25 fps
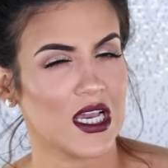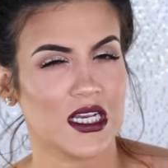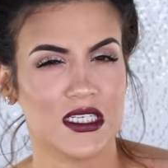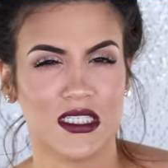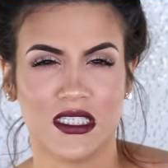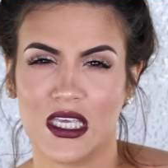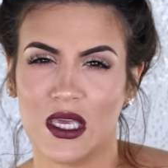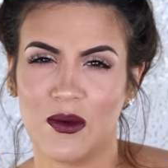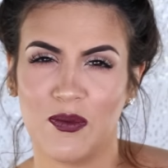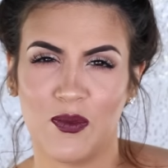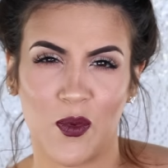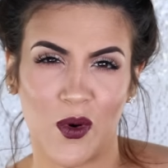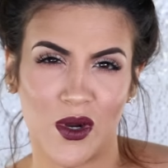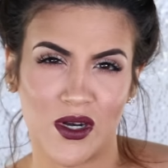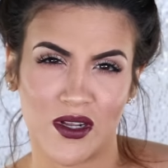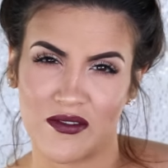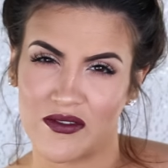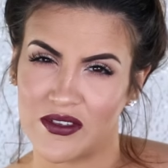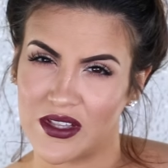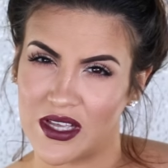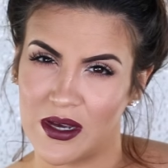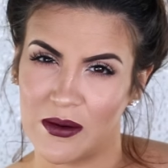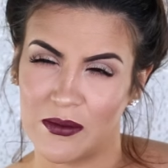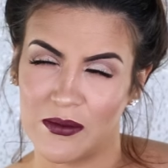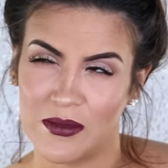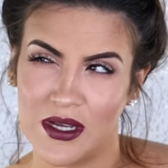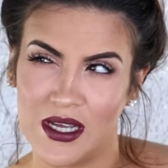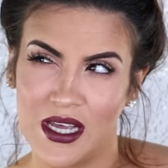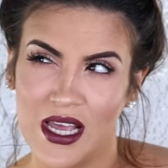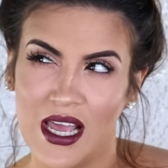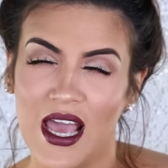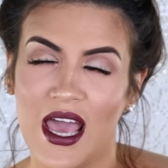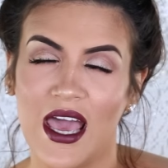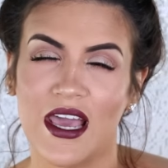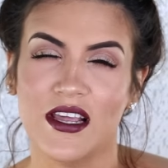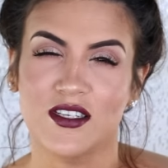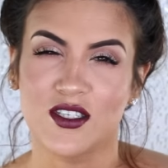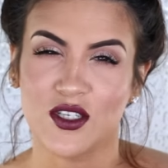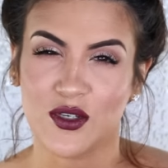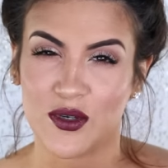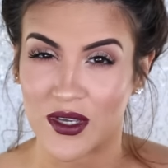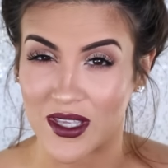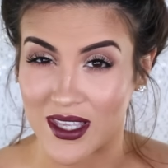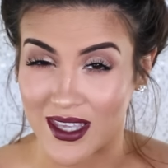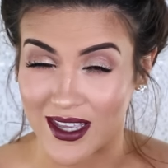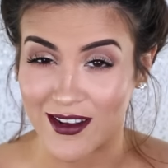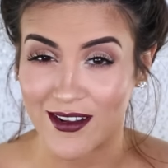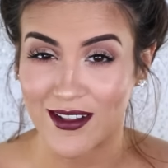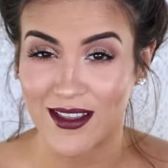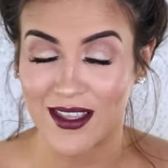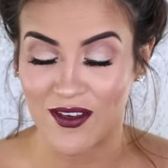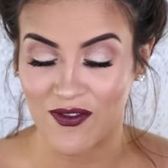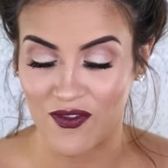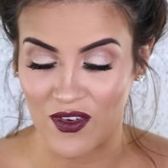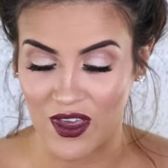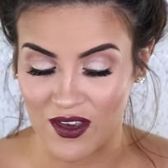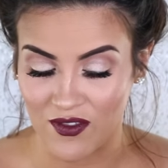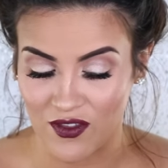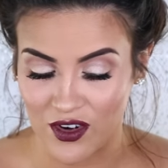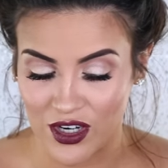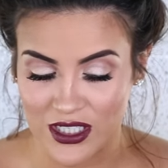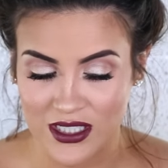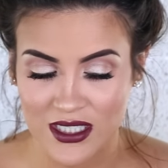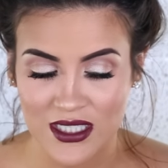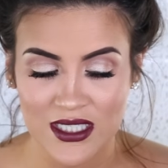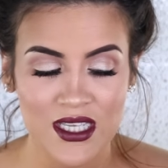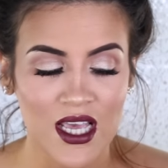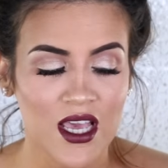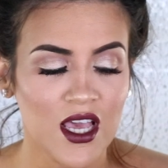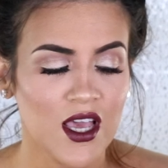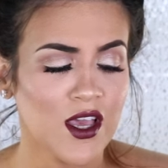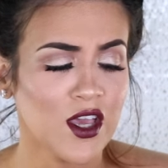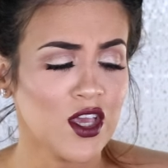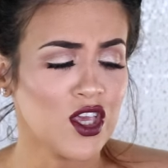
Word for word: I skip one of them and do a yearly favorites.